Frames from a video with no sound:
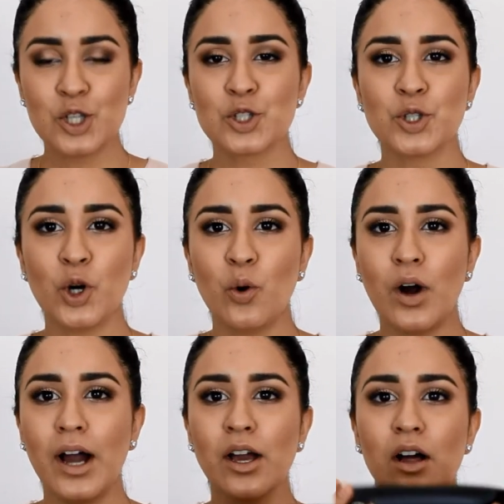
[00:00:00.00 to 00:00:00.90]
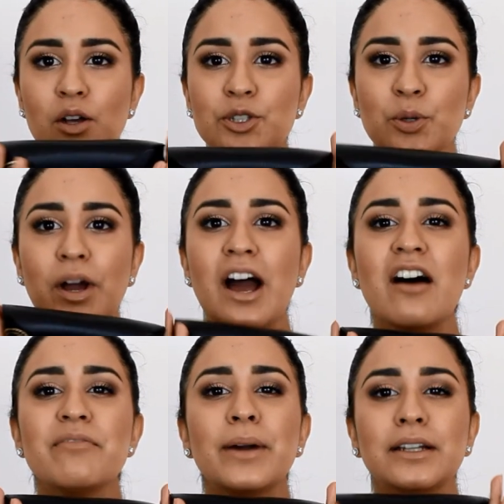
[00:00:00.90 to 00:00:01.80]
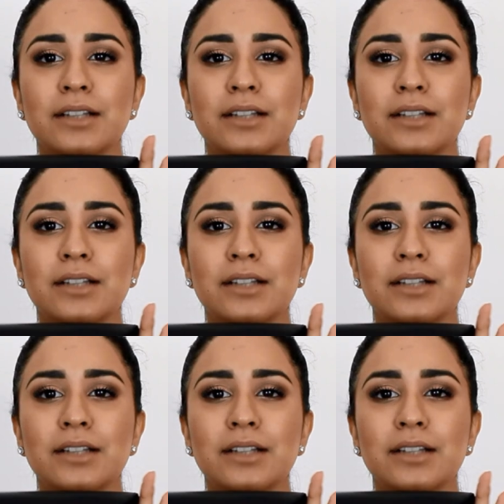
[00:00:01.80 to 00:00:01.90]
So I also have my